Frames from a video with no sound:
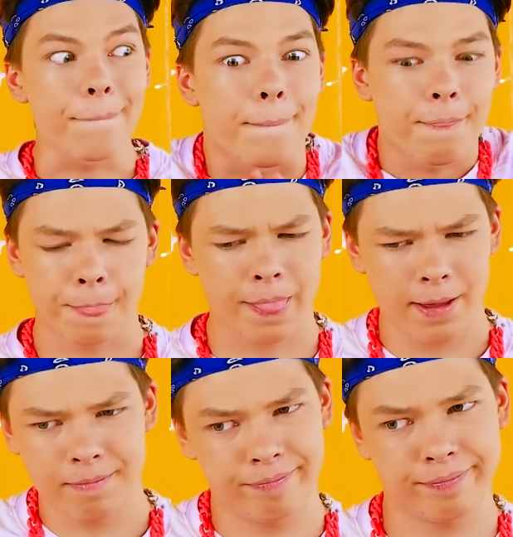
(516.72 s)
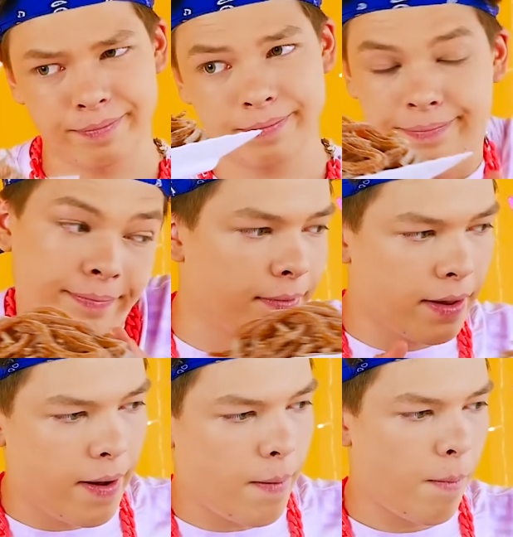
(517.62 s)
Now I think Will's got a real
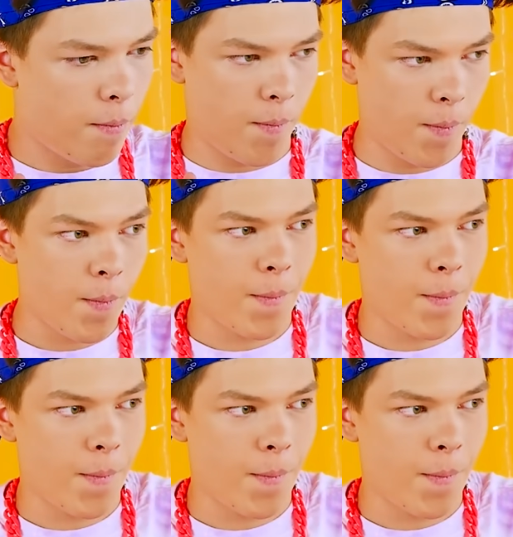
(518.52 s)
treat for us.